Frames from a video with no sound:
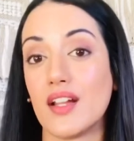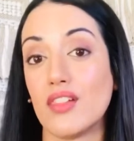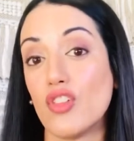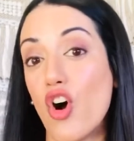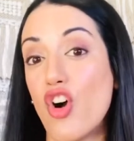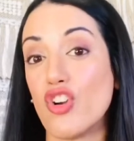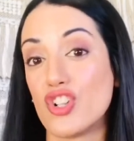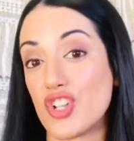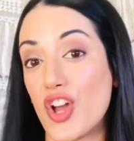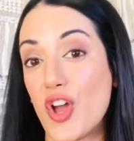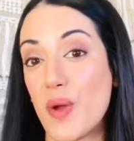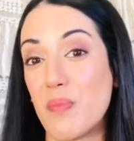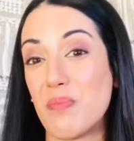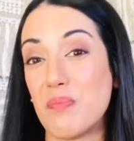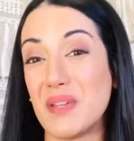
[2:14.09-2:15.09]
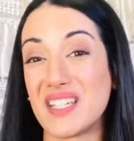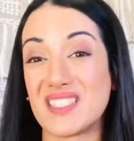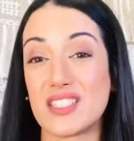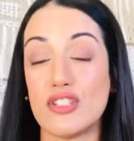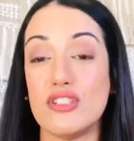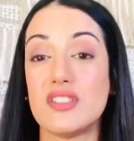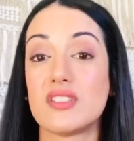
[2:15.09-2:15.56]
long term because
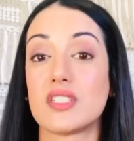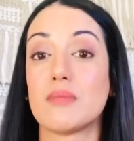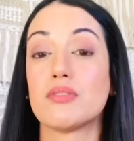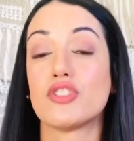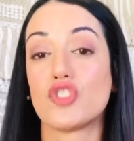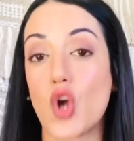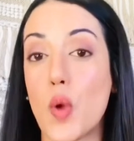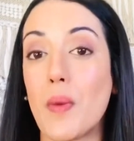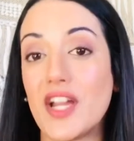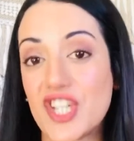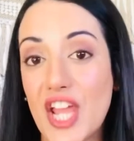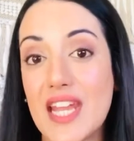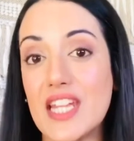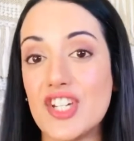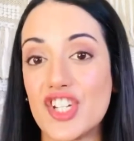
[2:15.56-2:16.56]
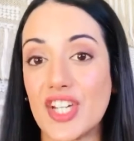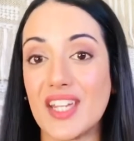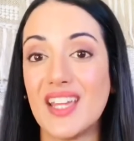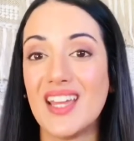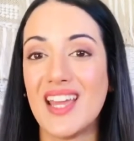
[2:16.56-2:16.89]
it uses up so much energy.